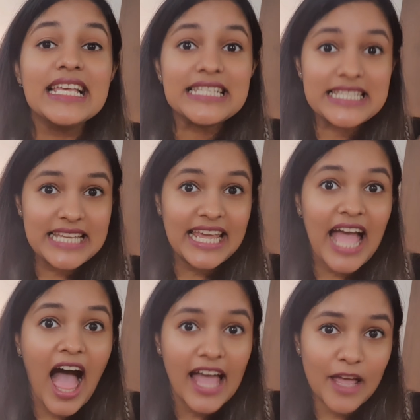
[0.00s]

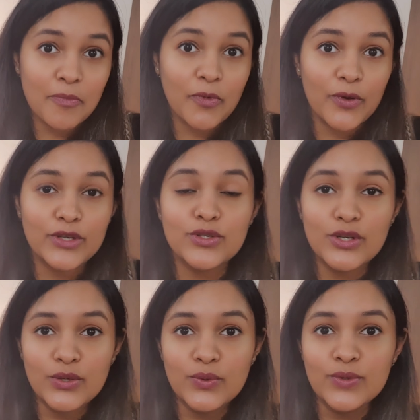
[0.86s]
say I am going to
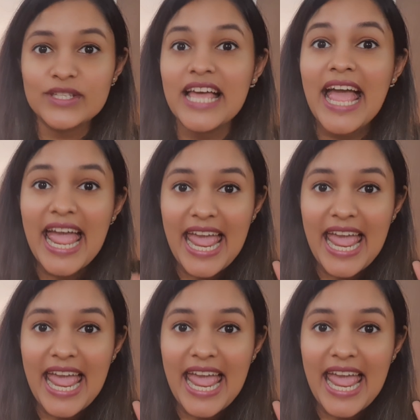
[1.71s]
lose